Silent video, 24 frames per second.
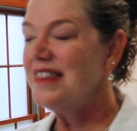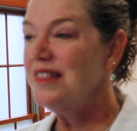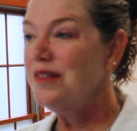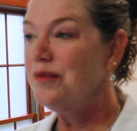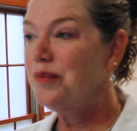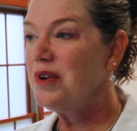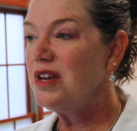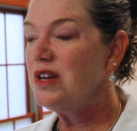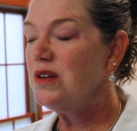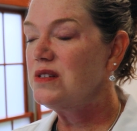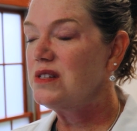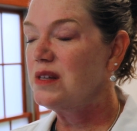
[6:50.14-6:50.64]

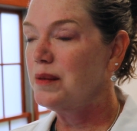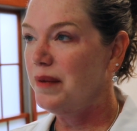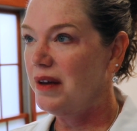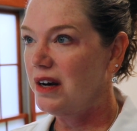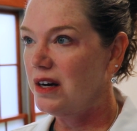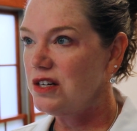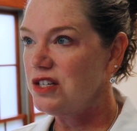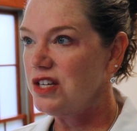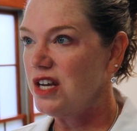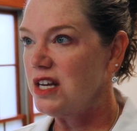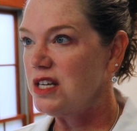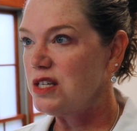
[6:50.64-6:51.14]
we use them
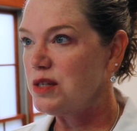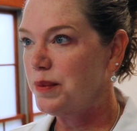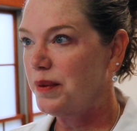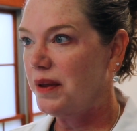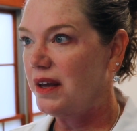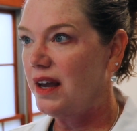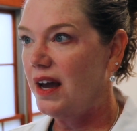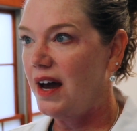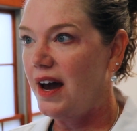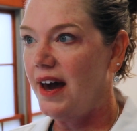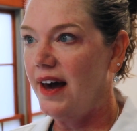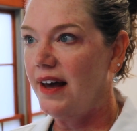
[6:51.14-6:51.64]

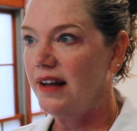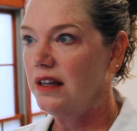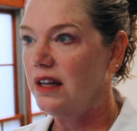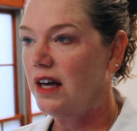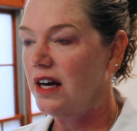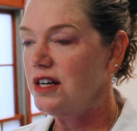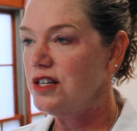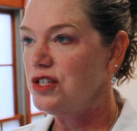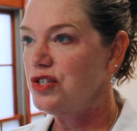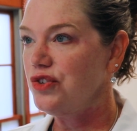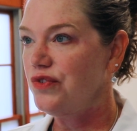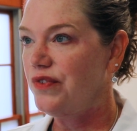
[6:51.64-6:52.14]
interchangeably. I had a
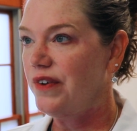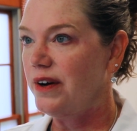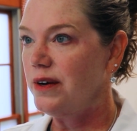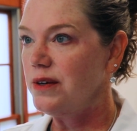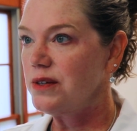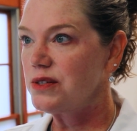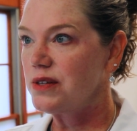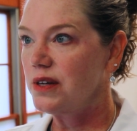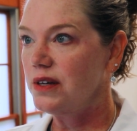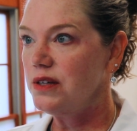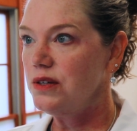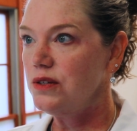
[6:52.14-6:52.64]
lot of Jeuveau,
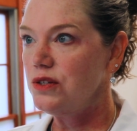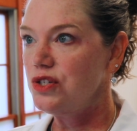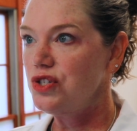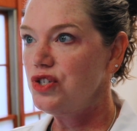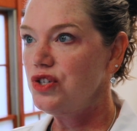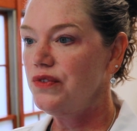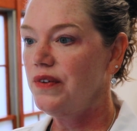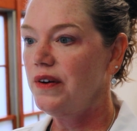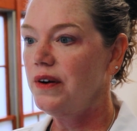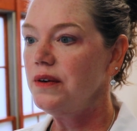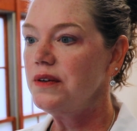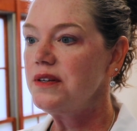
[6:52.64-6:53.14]
so I used
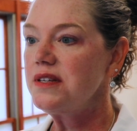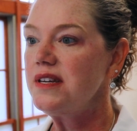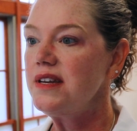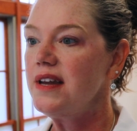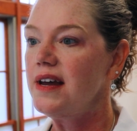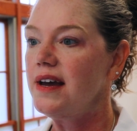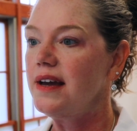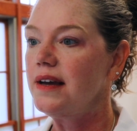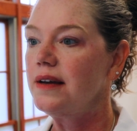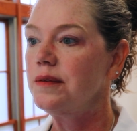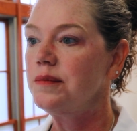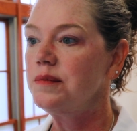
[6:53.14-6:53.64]
Jeuveau
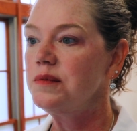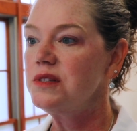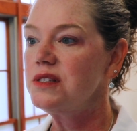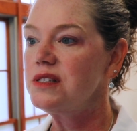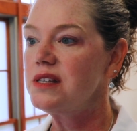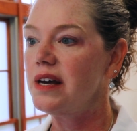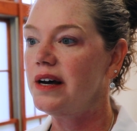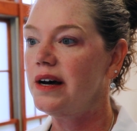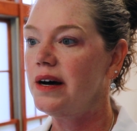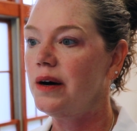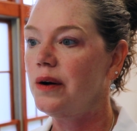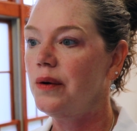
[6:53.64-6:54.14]
today.
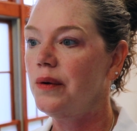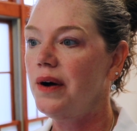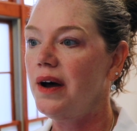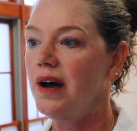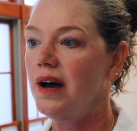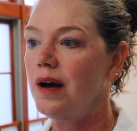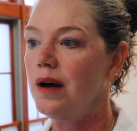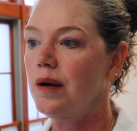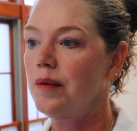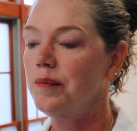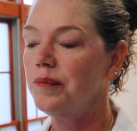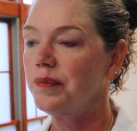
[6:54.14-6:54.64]
So
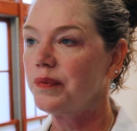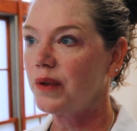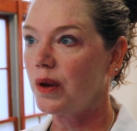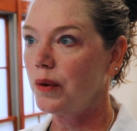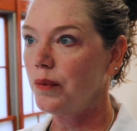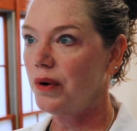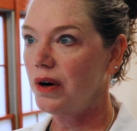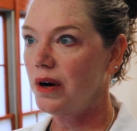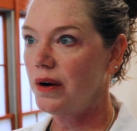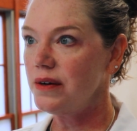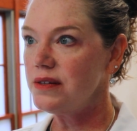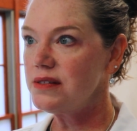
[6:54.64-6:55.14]

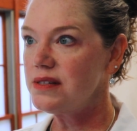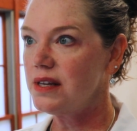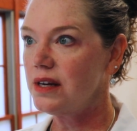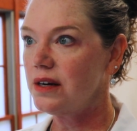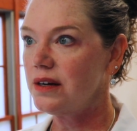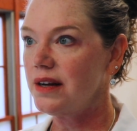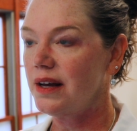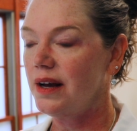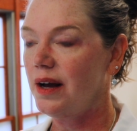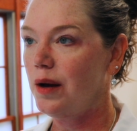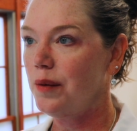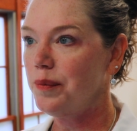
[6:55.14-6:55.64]
we're always here
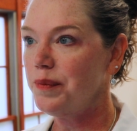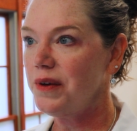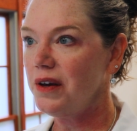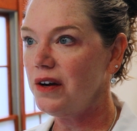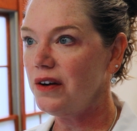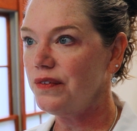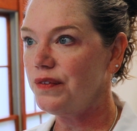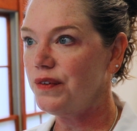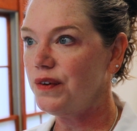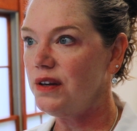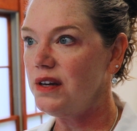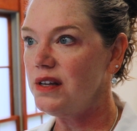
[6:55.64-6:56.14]
to help you
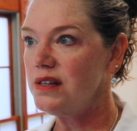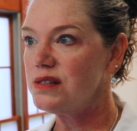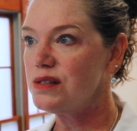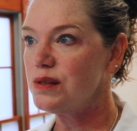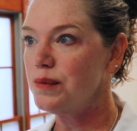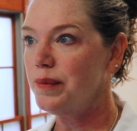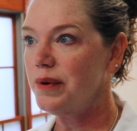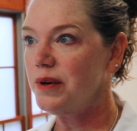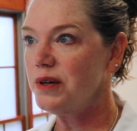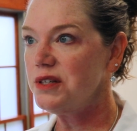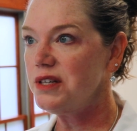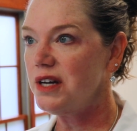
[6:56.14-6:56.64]
if you need
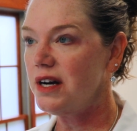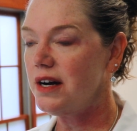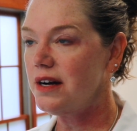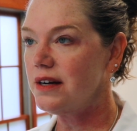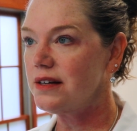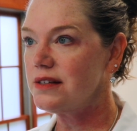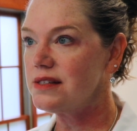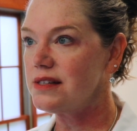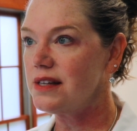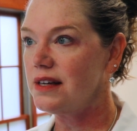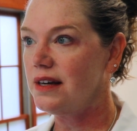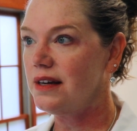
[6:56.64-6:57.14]
some
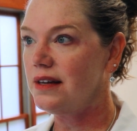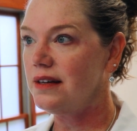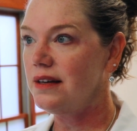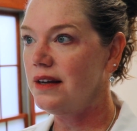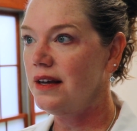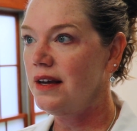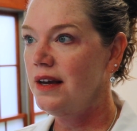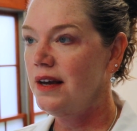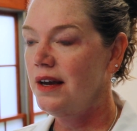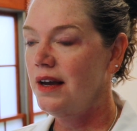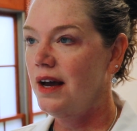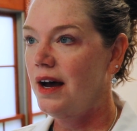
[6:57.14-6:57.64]
Botox, and
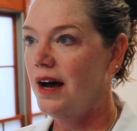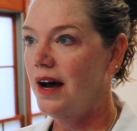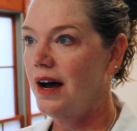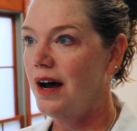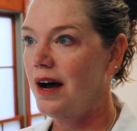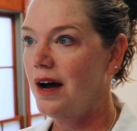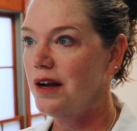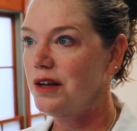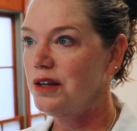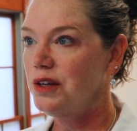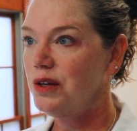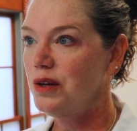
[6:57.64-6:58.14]

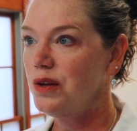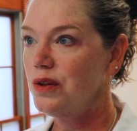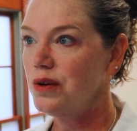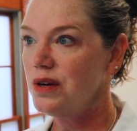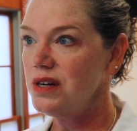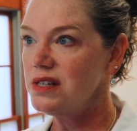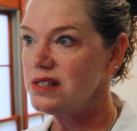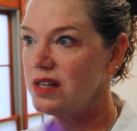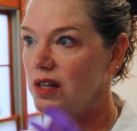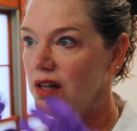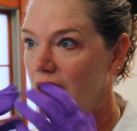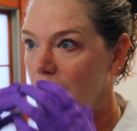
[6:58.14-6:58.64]
you know, there
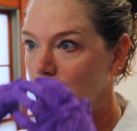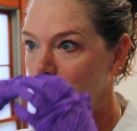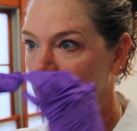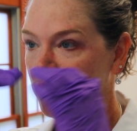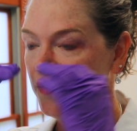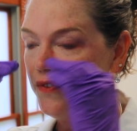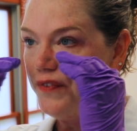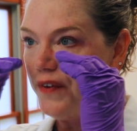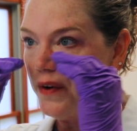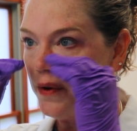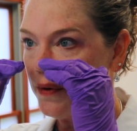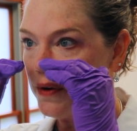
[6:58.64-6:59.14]
is a lot more
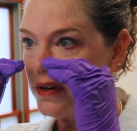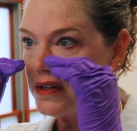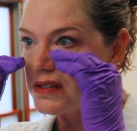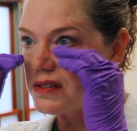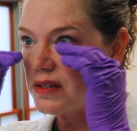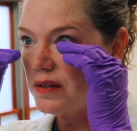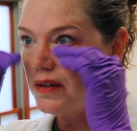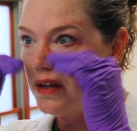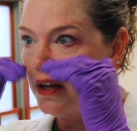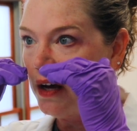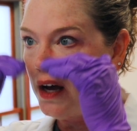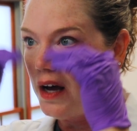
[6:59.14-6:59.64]
focus
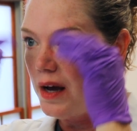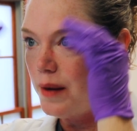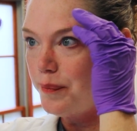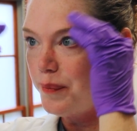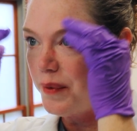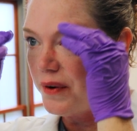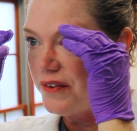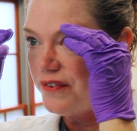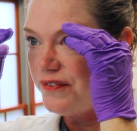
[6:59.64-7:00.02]
on the upper